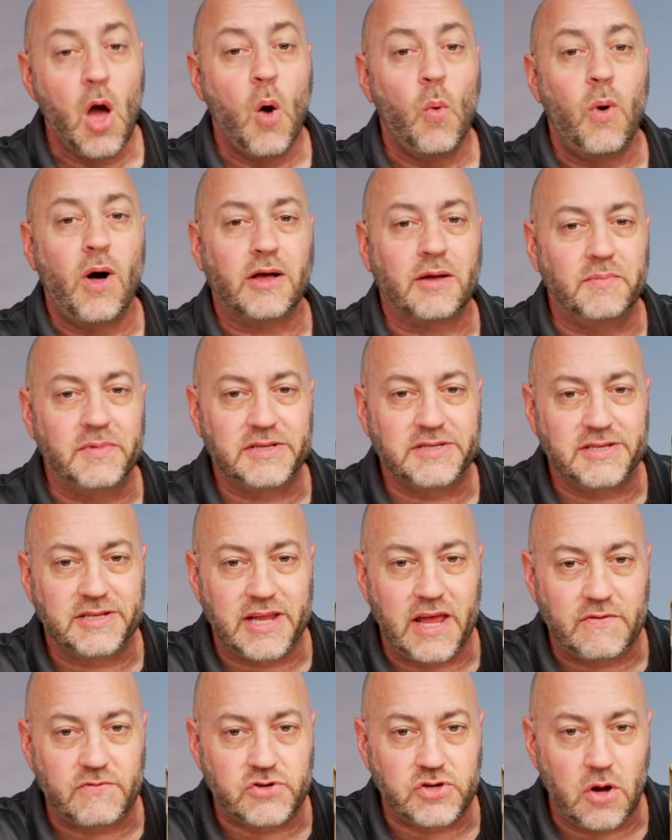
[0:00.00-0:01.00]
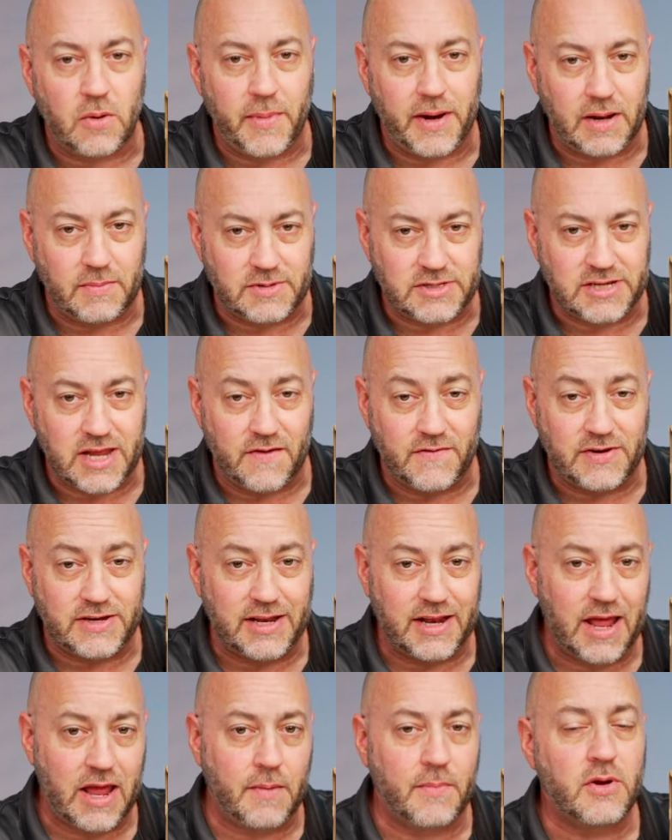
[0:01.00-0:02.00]
Welcome to It's the Dave Show. My name is Dave, and
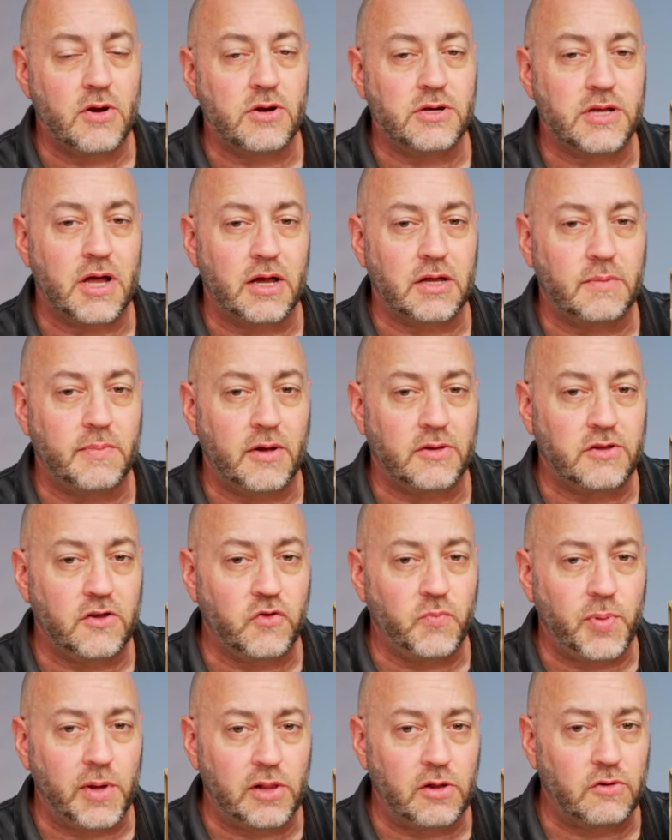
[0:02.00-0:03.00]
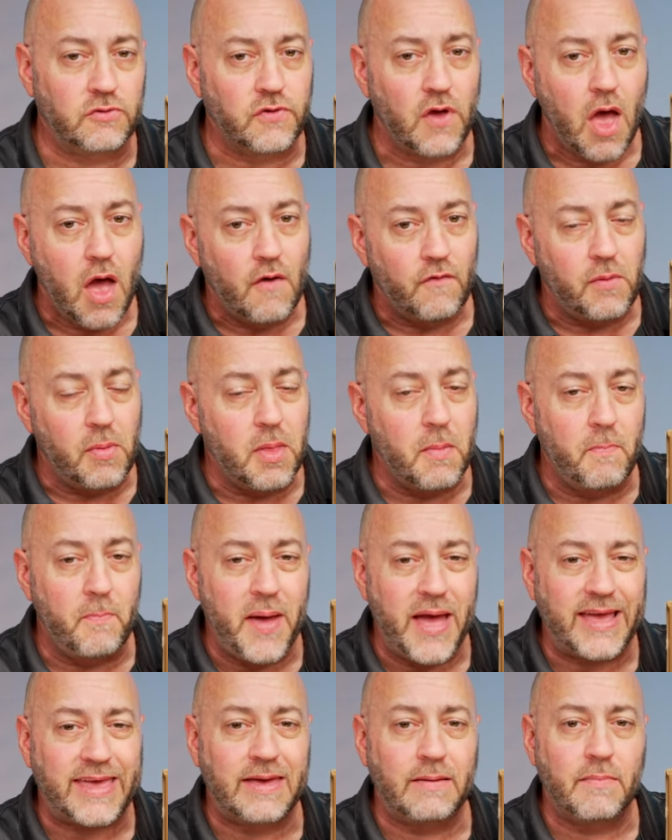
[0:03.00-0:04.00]
today I'm here to talk about these pillows from the
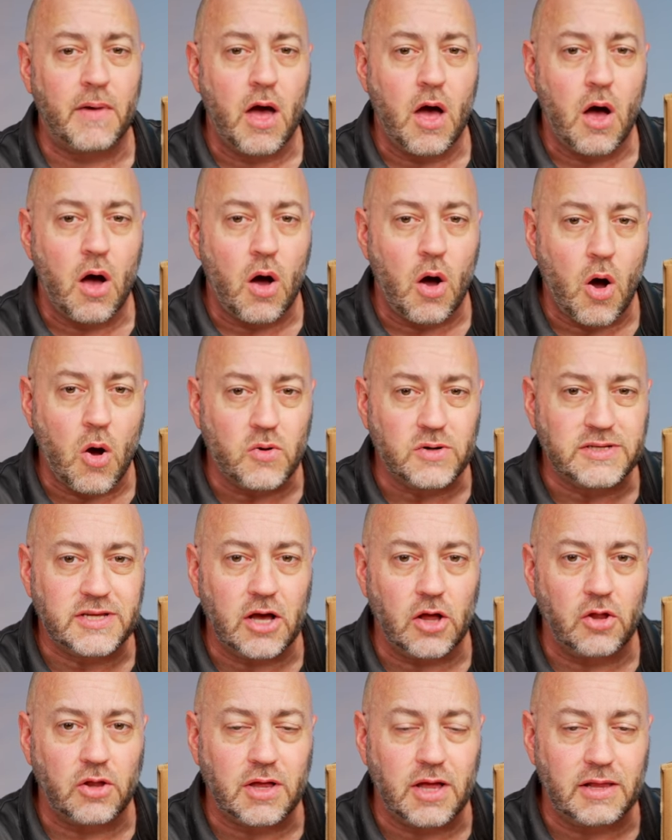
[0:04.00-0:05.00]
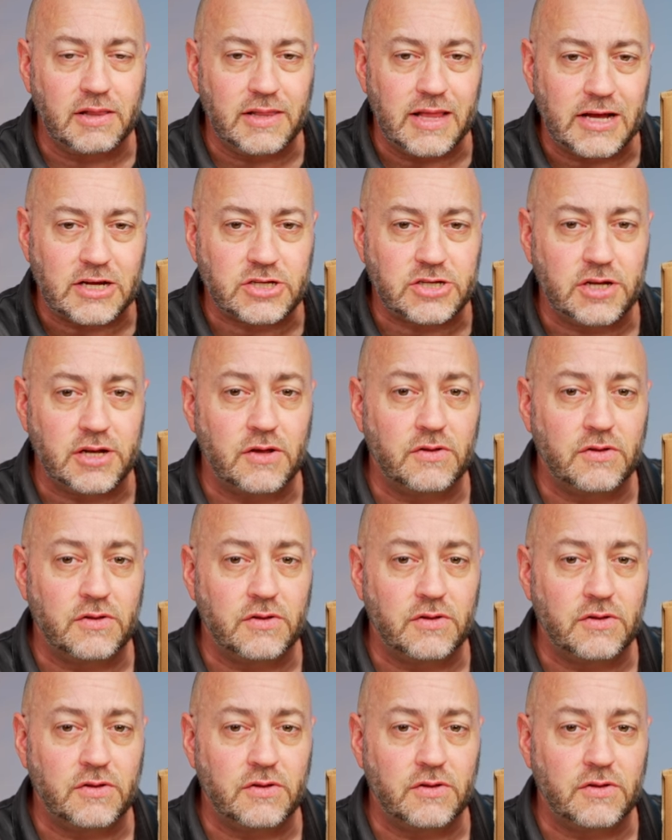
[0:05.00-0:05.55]
Beckham Hotel Collection.